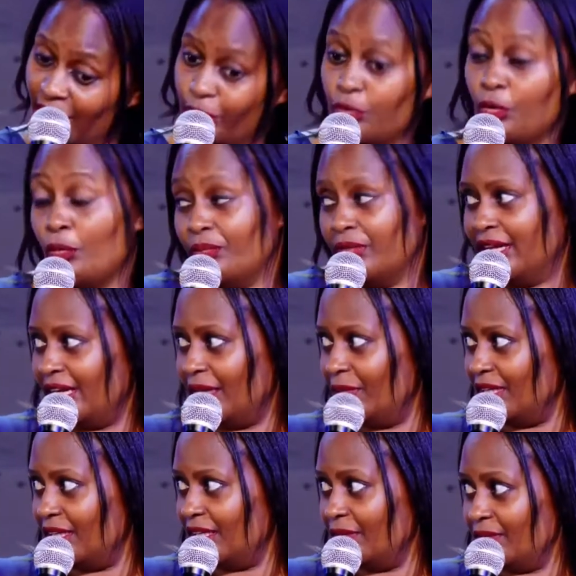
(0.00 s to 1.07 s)
at home they can
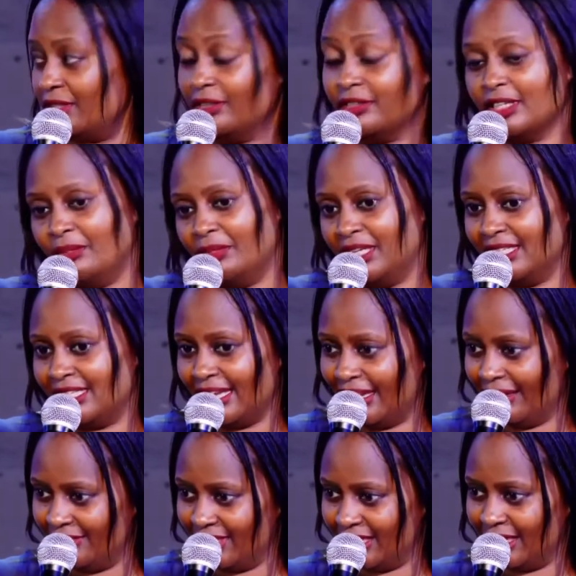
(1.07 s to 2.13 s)
make it themselves and make it a
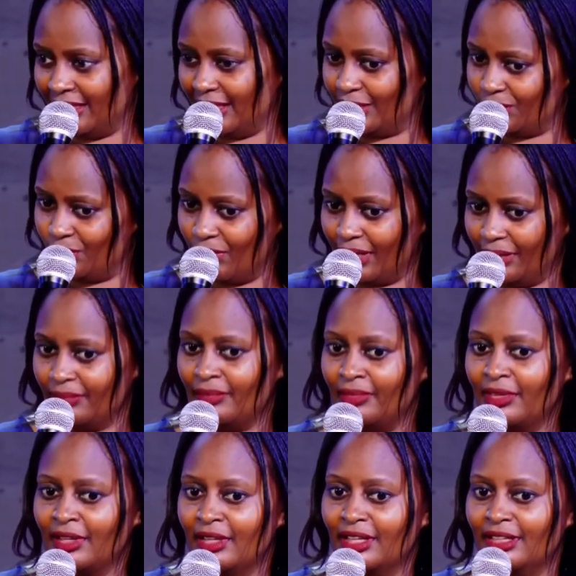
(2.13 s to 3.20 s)
lifestyle. That's one.
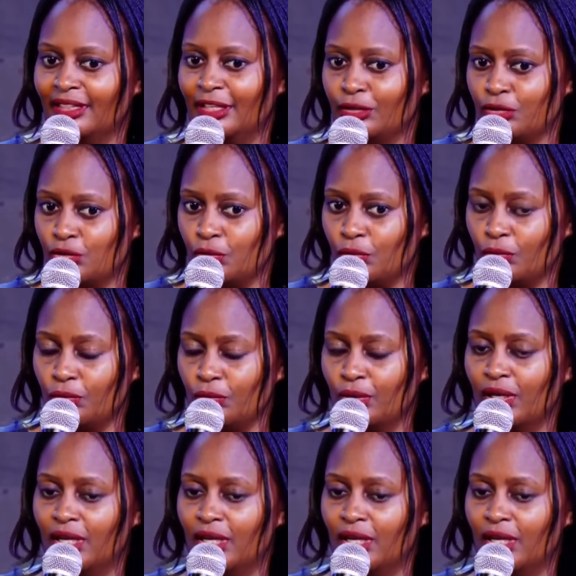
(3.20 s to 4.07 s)
Then two,